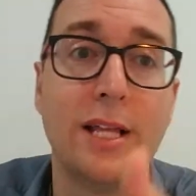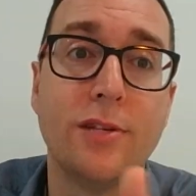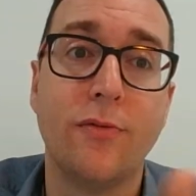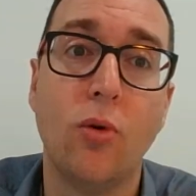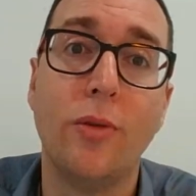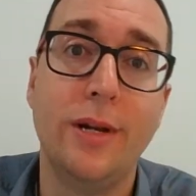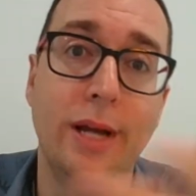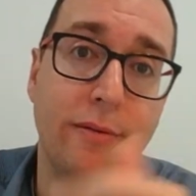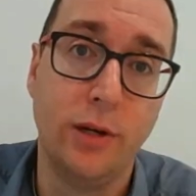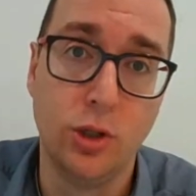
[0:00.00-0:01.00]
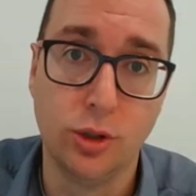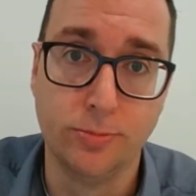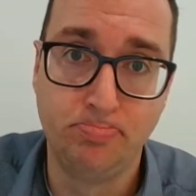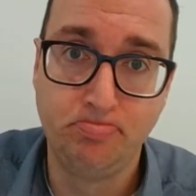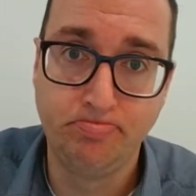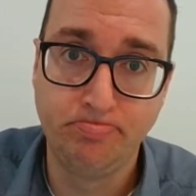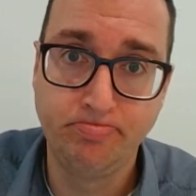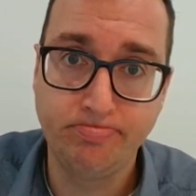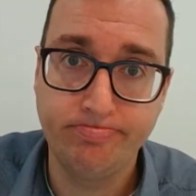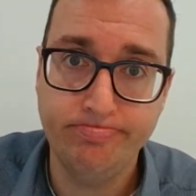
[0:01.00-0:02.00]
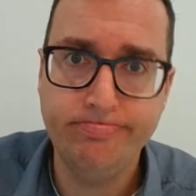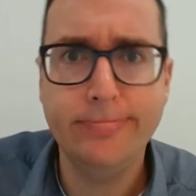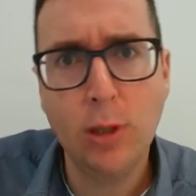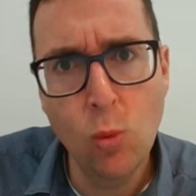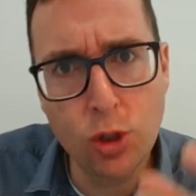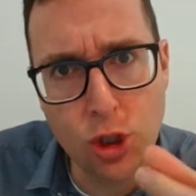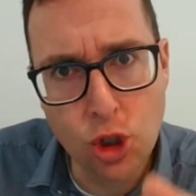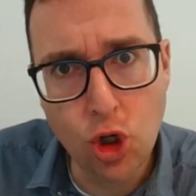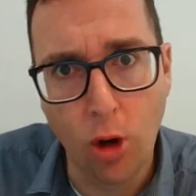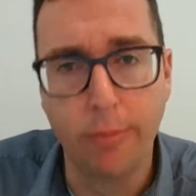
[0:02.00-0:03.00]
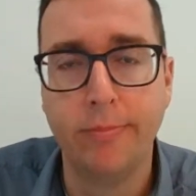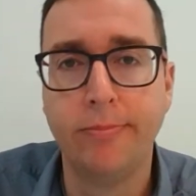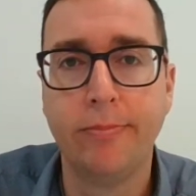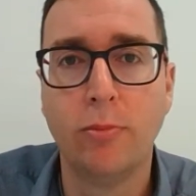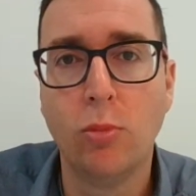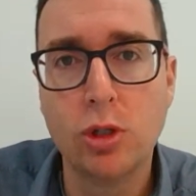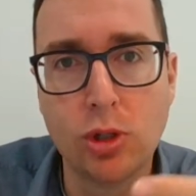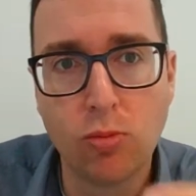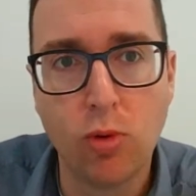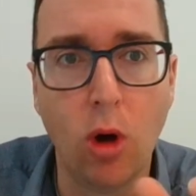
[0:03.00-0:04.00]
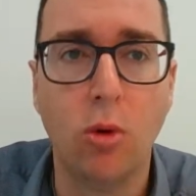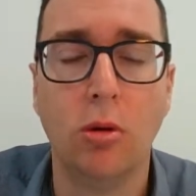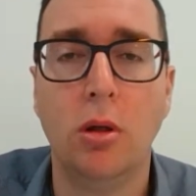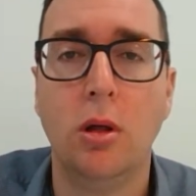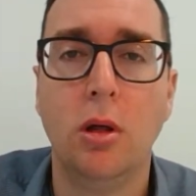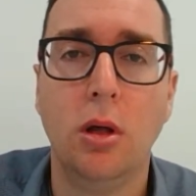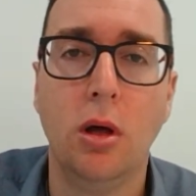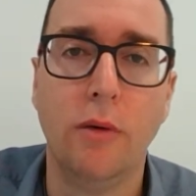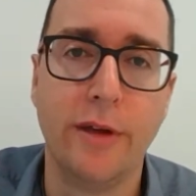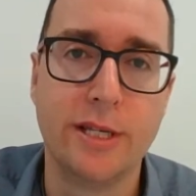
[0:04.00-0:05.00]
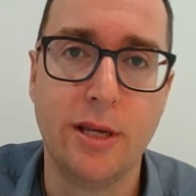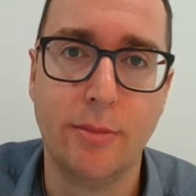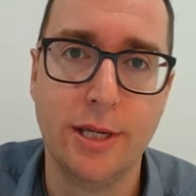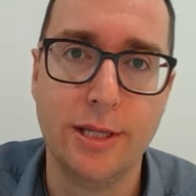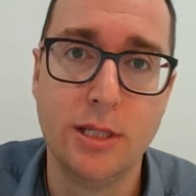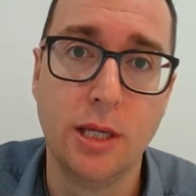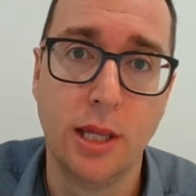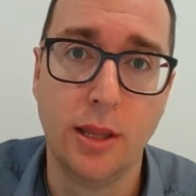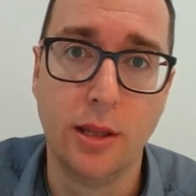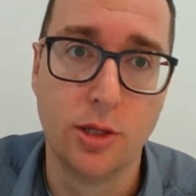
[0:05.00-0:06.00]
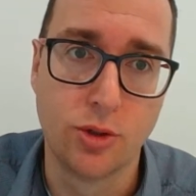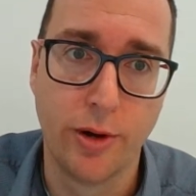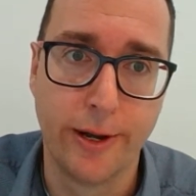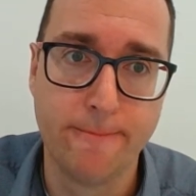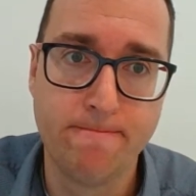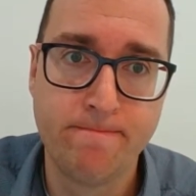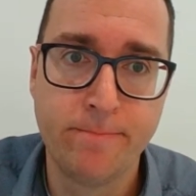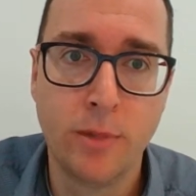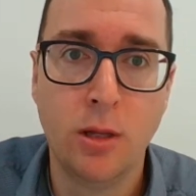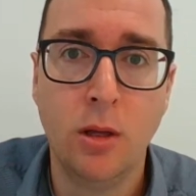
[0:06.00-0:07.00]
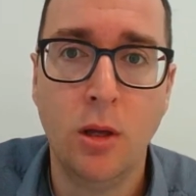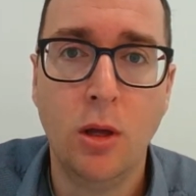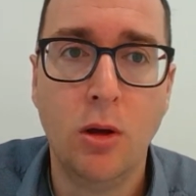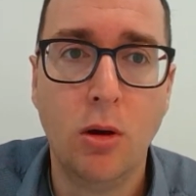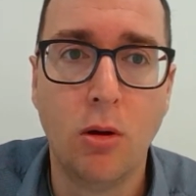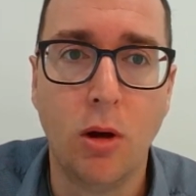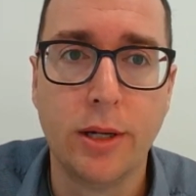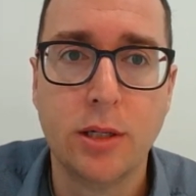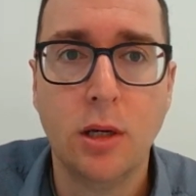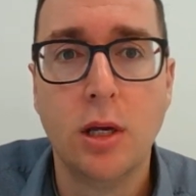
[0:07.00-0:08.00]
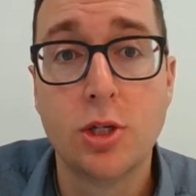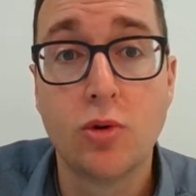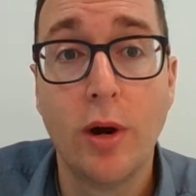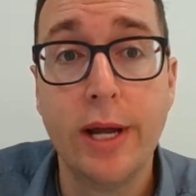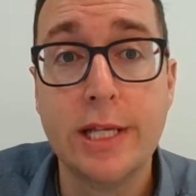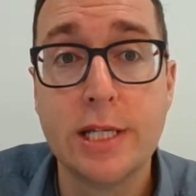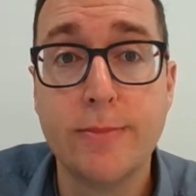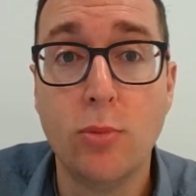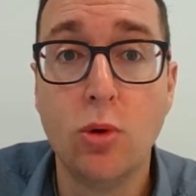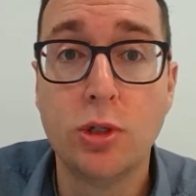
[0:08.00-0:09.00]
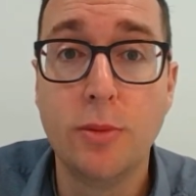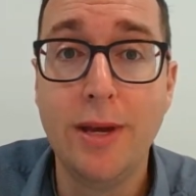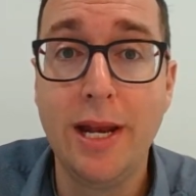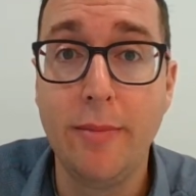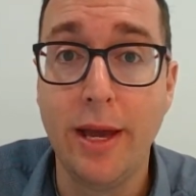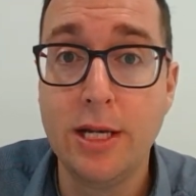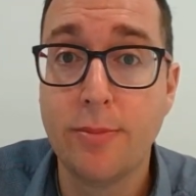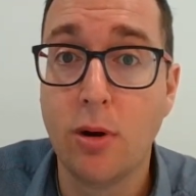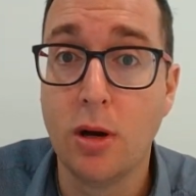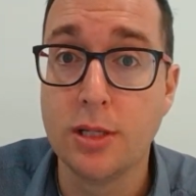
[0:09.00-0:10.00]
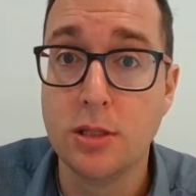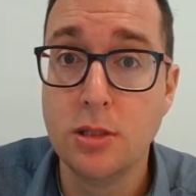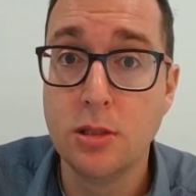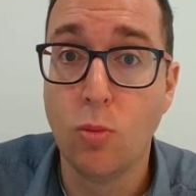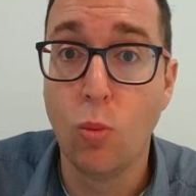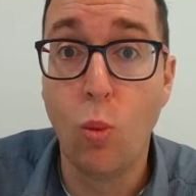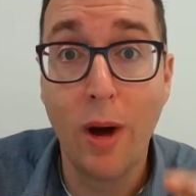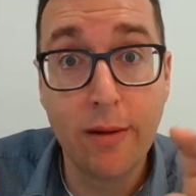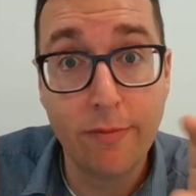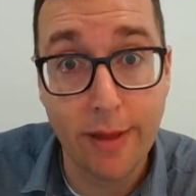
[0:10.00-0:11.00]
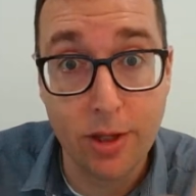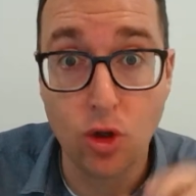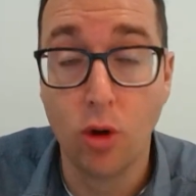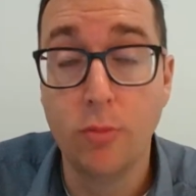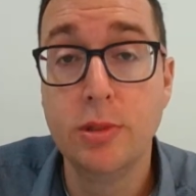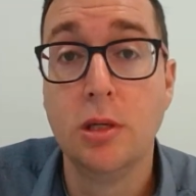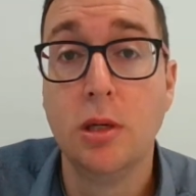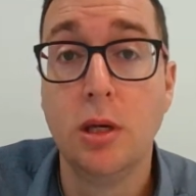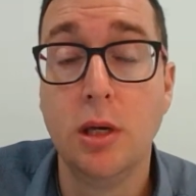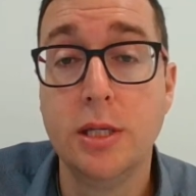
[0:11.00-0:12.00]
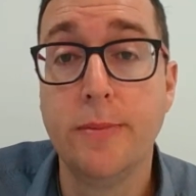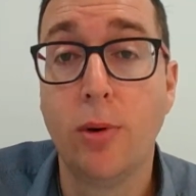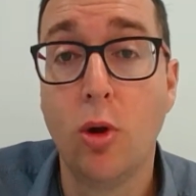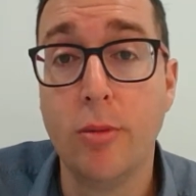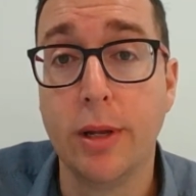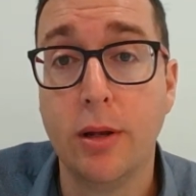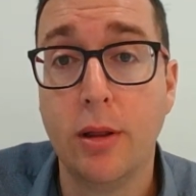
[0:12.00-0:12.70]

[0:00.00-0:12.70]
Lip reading: for the definition. What's the job? What's the role of SMEs in Australia? All right, Australian small to medium enterprises, one of their jobs is employment.